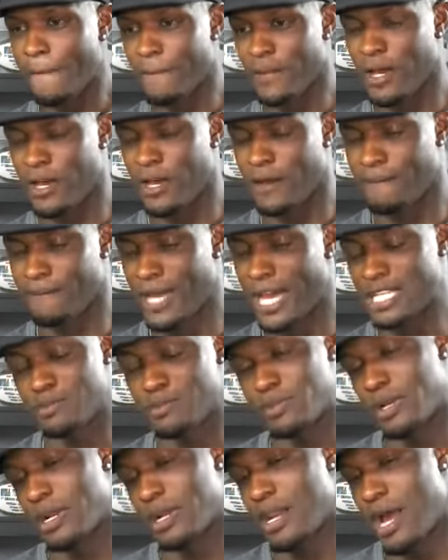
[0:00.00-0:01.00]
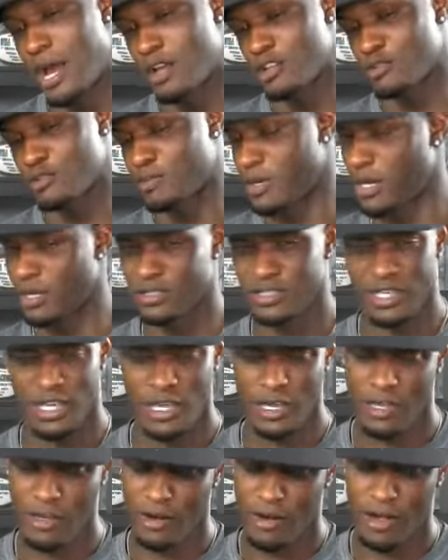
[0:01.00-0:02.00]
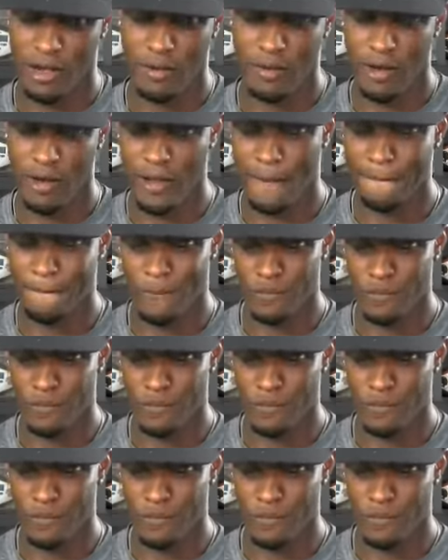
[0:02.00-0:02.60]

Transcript: has been announced, but I'll say it here anyway.